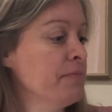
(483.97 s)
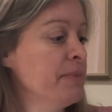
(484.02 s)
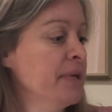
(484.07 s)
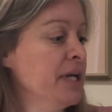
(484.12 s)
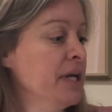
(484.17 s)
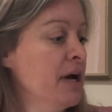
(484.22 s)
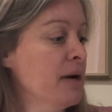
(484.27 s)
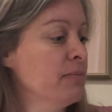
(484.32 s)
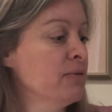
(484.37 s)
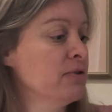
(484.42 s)
be
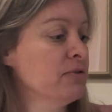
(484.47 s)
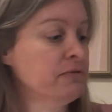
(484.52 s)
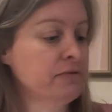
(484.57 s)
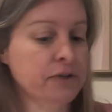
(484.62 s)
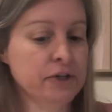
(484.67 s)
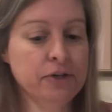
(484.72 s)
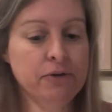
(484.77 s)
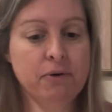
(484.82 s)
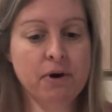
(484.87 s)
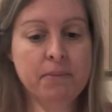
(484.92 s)
noble for
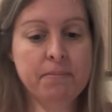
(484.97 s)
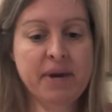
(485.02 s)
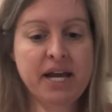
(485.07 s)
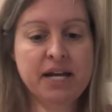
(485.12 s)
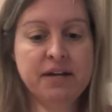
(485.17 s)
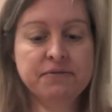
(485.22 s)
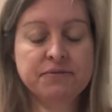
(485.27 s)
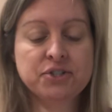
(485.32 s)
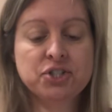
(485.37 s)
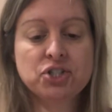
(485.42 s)
you are made
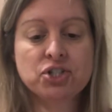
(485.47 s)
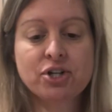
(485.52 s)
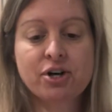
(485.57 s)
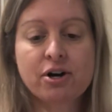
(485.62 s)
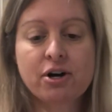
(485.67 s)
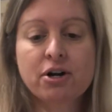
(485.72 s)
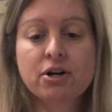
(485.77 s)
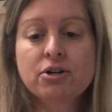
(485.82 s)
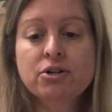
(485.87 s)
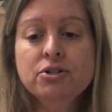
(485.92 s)
of
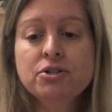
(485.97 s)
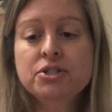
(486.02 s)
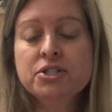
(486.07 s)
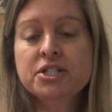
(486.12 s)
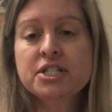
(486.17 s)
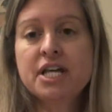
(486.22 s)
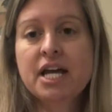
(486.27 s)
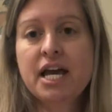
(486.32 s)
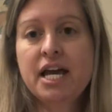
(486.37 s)
stars.